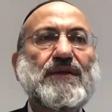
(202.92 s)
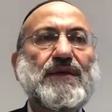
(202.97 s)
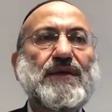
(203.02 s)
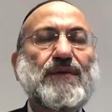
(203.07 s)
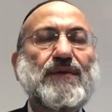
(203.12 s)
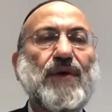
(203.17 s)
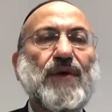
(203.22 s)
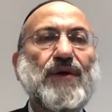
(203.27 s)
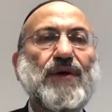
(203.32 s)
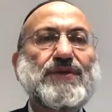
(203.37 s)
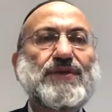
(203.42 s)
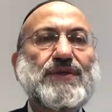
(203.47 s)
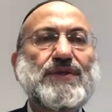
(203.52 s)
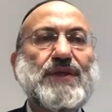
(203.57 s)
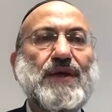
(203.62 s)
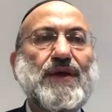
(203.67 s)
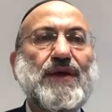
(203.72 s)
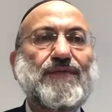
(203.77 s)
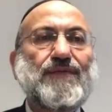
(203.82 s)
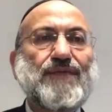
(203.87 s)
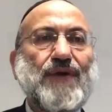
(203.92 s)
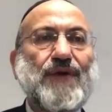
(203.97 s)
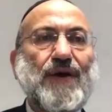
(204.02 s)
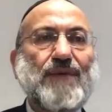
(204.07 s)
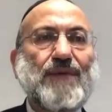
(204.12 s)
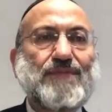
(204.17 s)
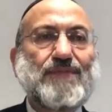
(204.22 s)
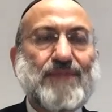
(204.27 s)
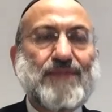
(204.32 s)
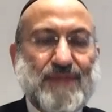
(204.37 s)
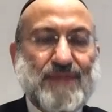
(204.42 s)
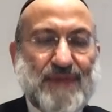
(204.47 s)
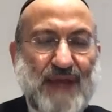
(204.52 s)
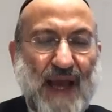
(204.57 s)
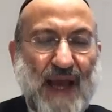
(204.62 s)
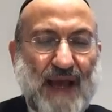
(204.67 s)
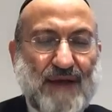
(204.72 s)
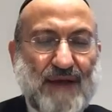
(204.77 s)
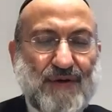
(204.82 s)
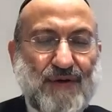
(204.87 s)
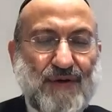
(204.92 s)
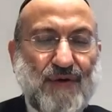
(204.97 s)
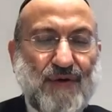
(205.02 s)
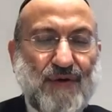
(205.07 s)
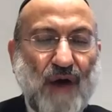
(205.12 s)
He wants from Yaakov,